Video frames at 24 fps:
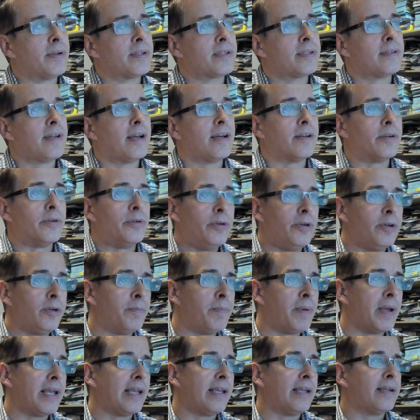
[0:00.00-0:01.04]
it's not
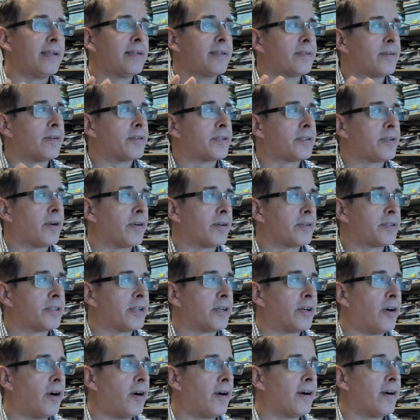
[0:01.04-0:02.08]
oud-based or
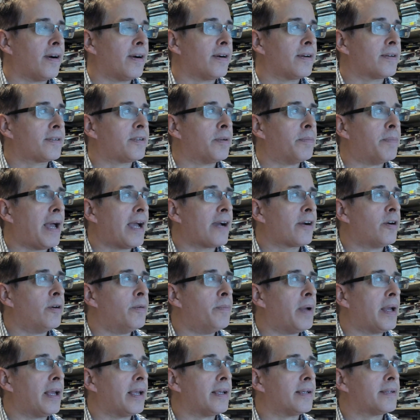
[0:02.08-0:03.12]
cigar
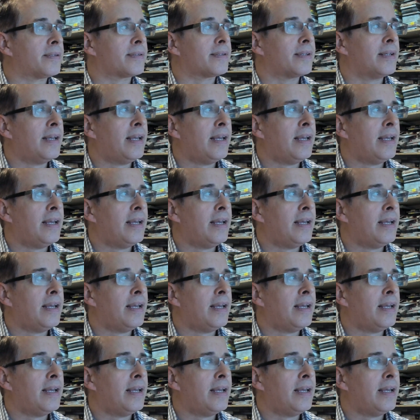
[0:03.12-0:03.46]
tobacco-based.